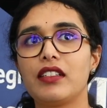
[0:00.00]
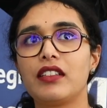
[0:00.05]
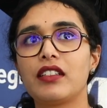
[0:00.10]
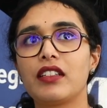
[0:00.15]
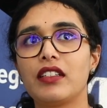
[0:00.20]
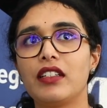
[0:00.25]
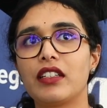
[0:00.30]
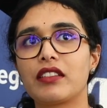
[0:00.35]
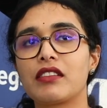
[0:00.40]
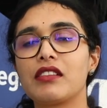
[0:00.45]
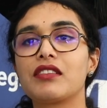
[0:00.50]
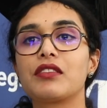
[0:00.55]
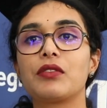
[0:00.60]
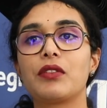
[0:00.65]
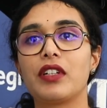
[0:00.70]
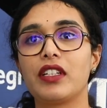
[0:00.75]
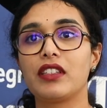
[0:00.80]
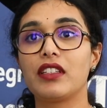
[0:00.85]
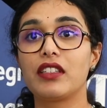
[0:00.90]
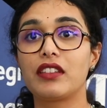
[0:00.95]
international
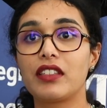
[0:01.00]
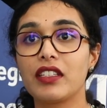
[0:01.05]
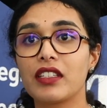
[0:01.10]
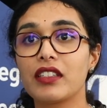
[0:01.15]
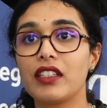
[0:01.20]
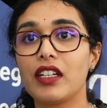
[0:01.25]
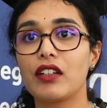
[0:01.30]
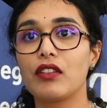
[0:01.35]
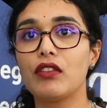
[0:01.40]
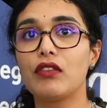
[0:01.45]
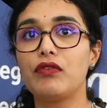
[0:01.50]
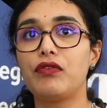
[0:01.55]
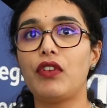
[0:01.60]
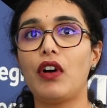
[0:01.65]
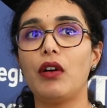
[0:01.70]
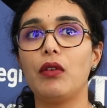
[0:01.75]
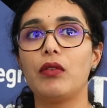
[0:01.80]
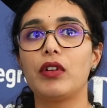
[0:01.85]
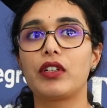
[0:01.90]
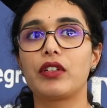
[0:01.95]
student, the thing they look
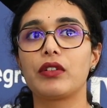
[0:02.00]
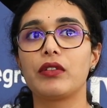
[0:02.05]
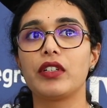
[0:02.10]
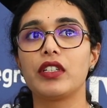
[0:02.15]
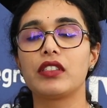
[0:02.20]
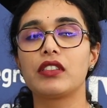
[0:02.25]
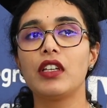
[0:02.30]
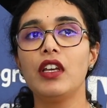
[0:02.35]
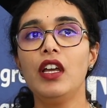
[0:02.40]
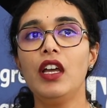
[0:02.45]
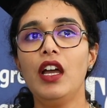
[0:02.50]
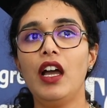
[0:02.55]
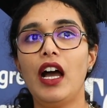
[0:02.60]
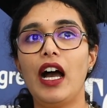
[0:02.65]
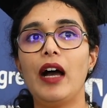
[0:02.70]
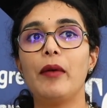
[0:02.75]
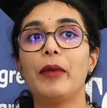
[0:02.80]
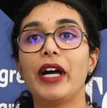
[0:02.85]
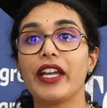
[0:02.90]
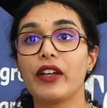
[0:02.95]
forward to is,
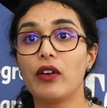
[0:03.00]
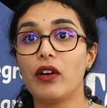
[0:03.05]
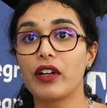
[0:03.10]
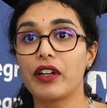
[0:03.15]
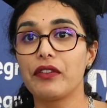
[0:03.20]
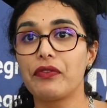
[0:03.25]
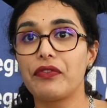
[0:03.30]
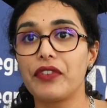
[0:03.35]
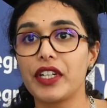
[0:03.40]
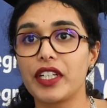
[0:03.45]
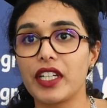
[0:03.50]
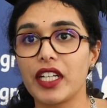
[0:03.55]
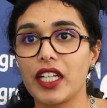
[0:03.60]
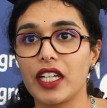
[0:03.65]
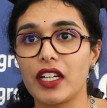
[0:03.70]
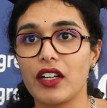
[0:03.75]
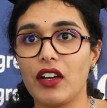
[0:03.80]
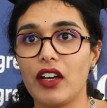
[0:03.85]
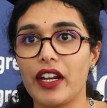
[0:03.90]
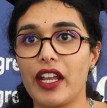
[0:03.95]
am I going to fit
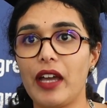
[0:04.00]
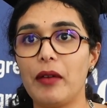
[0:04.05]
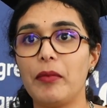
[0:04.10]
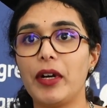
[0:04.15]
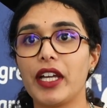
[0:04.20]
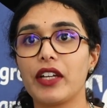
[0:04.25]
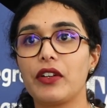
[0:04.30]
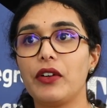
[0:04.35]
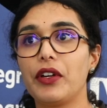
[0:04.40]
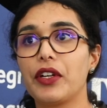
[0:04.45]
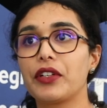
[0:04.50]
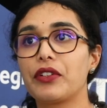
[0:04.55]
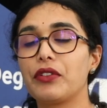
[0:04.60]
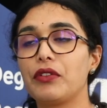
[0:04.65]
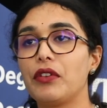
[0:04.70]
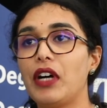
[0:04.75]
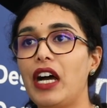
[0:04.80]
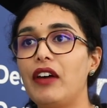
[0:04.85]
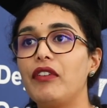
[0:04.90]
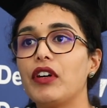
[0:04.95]
in, or am I going
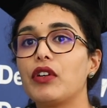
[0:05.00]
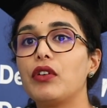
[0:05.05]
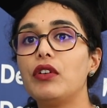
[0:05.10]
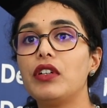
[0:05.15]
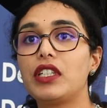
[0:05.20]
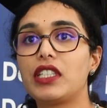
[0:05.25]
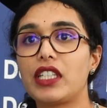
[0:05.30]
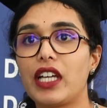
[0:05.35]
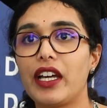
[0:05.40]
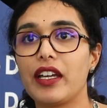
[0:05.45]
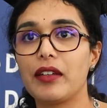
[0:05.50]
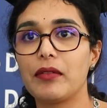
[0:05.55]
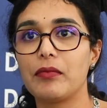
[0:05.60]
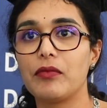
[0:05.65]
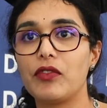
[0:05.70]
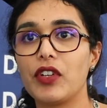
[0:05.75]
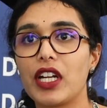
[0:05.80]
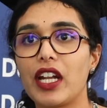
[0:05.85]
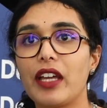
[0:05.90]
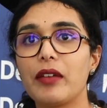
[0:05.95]
to have a good
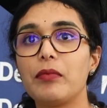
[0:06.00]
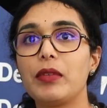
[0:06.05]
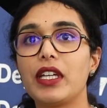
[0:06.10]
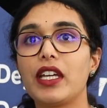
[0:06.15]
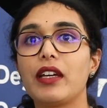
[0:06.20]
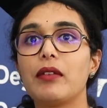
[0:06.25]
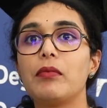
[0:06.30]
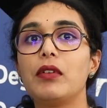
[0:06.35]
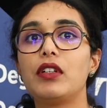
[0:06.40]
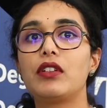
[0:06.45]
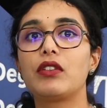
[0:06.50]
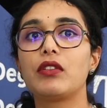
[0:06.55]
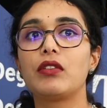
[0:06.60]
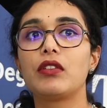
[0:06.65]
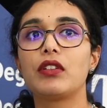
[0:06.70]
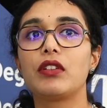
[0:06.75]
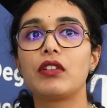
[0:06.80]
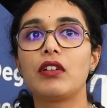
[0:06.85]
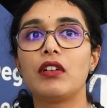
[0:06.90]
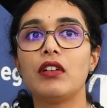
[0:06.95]
time? Will I be able to
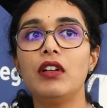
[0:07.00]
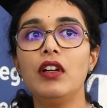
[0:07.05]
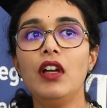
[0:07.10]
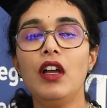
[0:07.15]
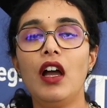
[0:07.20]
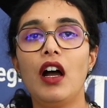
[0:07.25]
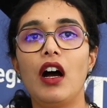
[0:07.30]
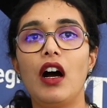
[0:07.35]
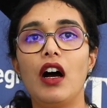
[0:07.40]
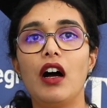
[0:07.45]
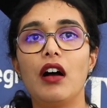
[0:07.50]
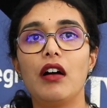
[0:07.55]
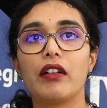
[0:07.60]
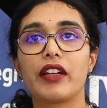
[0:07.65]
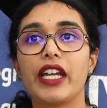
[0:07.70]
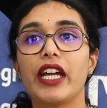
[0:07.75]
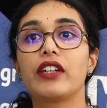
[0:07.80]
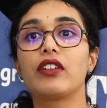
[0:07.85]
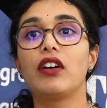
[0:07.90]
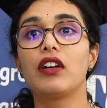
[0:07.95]

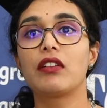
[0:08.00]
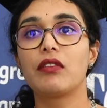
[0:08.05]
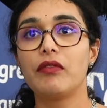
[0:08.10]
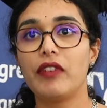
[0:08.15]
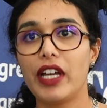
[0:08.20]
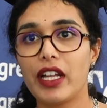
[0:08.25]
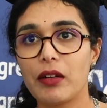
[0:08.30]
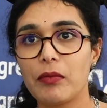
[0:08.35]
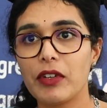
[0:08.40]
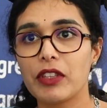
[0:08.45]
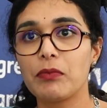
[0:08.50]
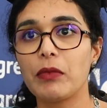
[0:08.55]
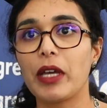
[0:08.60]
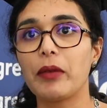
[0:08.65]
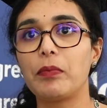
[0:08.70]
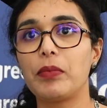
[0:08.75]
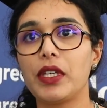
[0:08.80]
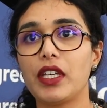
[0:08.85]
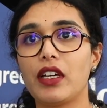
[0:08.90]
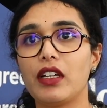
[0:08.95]
get on well with my
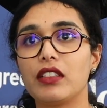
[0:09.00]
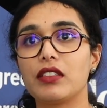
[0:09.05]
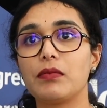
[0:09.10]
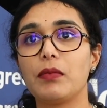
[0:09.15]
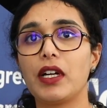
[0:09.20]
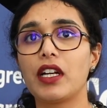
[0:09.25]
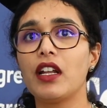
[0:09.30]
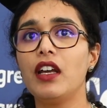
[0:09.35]
peers? But